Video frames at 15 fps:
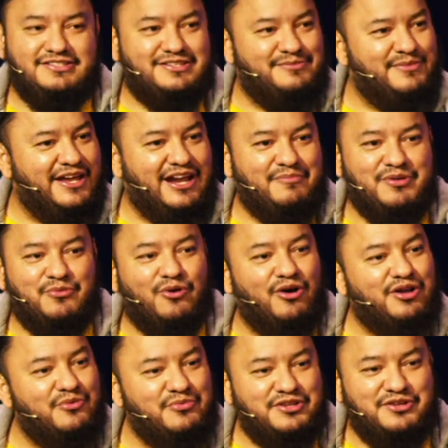man, I've been
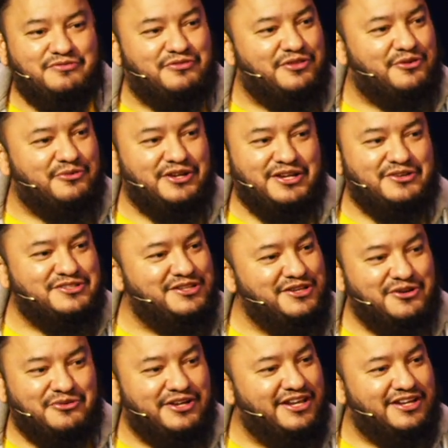walking with you for 3 years and you
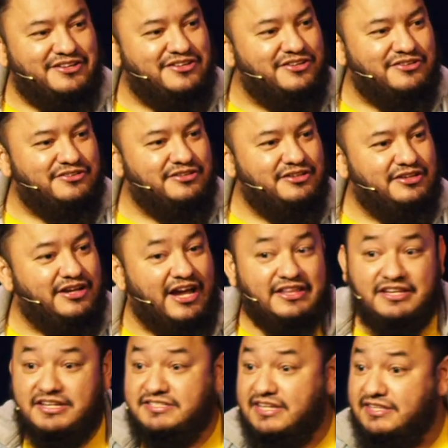don't get it, do you? And
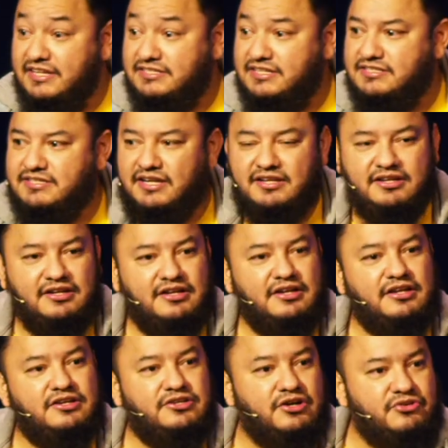then he said this, he said,
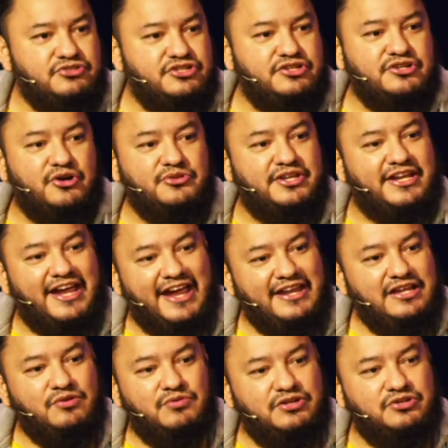don't you know that
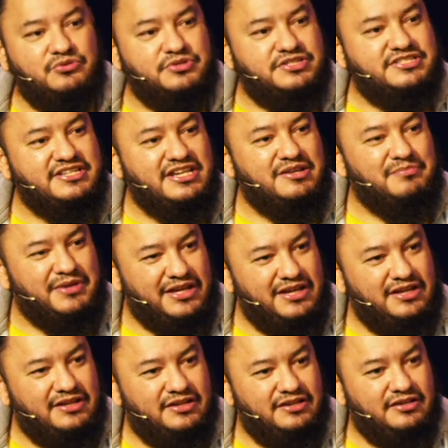anyone who has seen
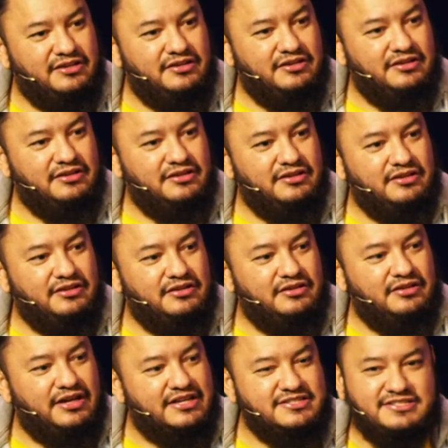me
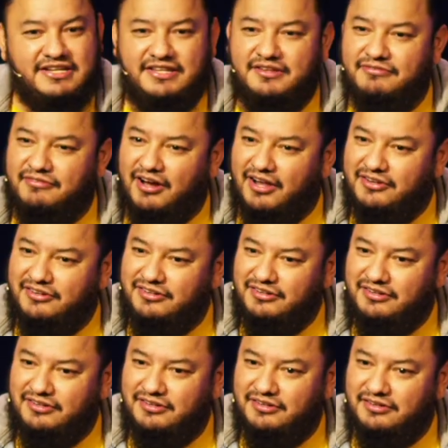has seen the Father?
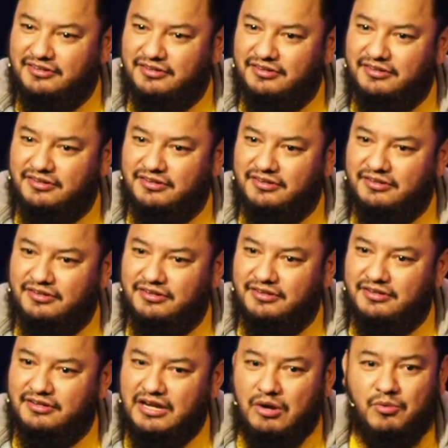
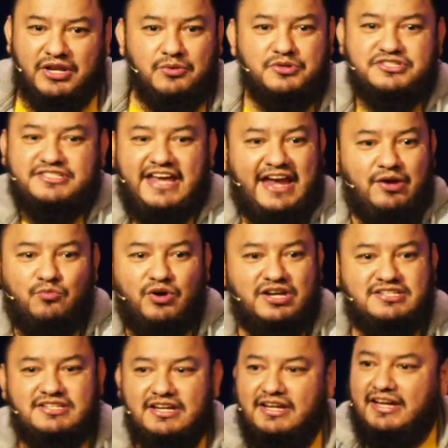What he was saying was,